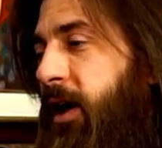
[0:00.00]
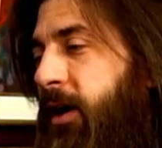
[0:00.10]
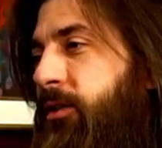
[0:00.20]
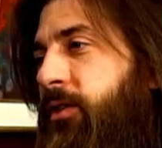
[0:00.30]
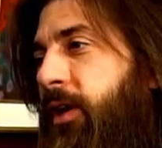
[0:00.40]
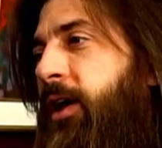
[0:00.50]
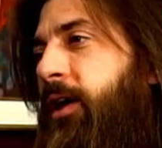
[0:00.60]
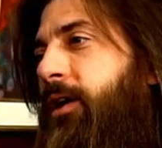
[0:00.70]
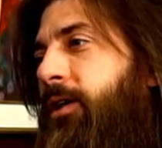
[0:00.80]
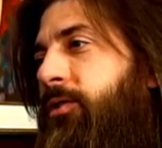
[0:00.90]
as
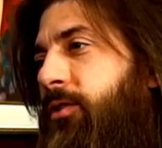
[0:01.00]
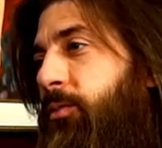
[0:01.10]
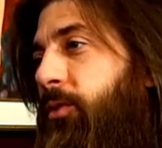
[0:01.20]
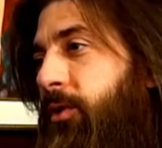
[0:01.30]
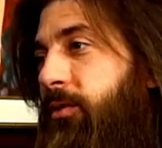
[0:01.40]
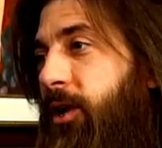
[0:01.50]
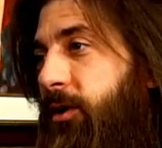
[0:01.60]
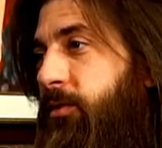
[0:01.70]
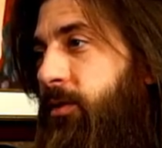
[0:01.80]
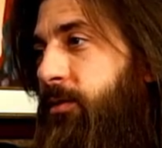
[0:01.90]
a symbol of
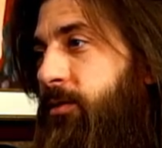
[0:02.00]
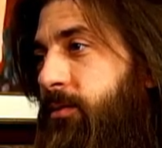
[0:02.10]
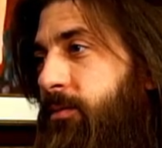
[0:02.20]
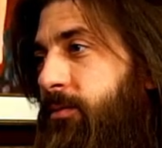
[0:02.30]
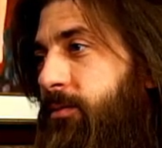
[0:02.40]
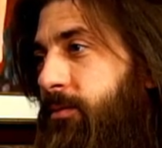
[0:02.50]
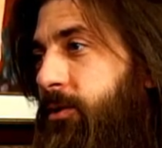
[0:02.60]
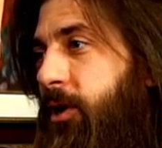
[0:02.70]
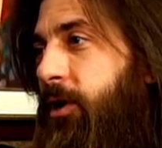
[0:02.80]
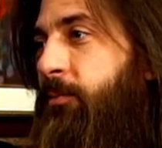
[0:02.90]
life
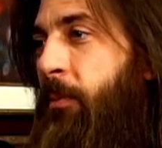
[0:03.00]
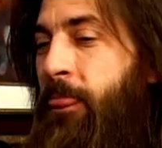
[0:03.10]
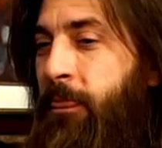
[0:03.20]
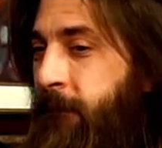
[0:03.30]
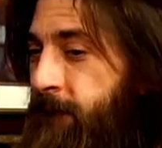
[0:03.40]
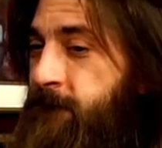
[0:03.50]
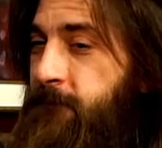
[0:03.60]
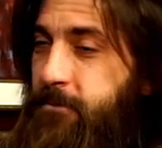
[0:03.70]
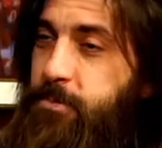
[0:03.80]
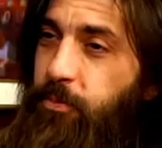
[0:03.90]
okay
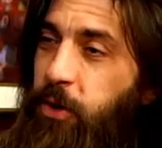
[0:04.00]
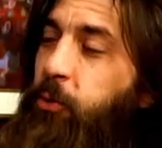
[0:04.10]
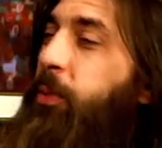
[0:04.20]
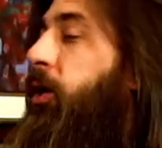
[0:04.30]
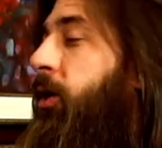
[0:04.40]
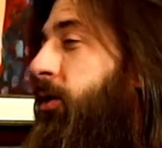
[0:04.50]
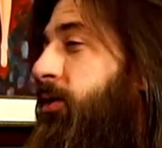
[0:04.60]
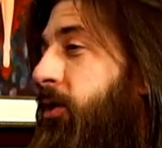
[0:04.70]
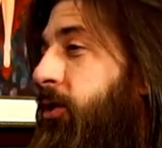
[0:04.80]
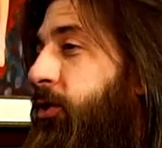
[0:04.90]
it would be
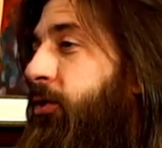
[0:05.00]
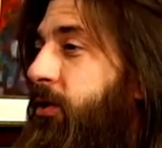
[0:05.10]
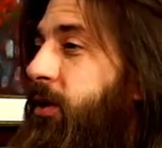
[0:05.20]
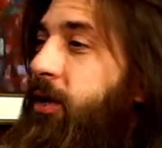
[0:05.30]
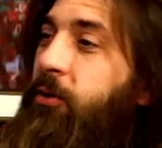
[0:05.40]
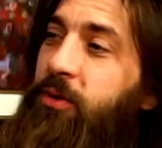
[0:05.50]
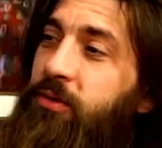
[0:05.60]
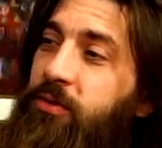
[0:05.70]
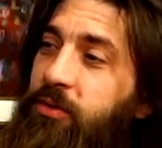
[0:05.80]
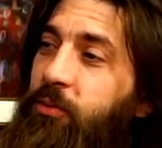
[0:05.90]
hard to argue that that
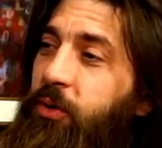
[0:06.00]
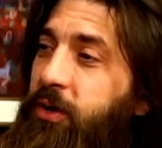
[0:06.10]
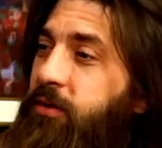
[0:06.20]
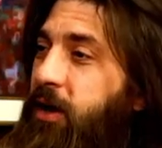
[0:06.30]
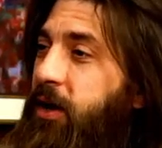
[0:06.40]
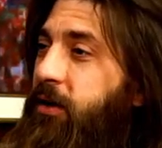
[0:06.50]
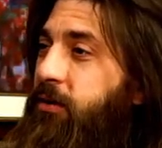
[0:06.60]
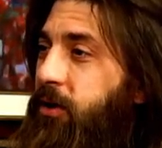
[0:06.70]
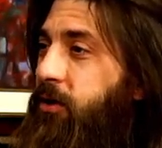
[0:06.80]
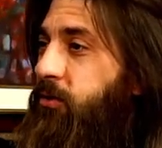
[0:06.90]
wasn't some way
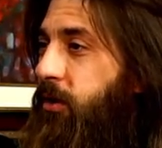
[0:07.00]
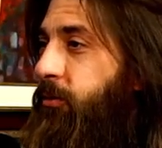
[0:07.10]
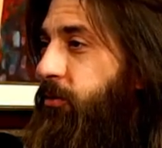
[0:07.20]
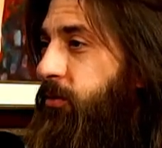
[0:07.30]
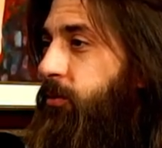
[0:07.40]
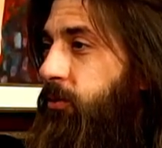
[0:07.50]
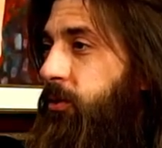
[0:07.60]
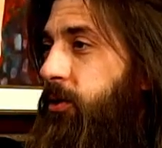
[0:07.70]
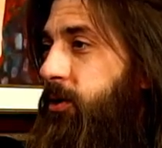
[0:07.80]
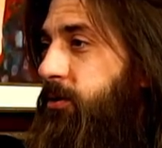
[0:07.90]
tied to us coming from the
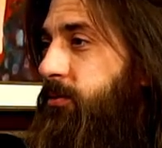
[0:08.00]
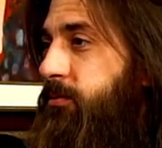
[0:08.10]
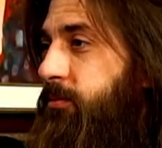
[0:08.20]
water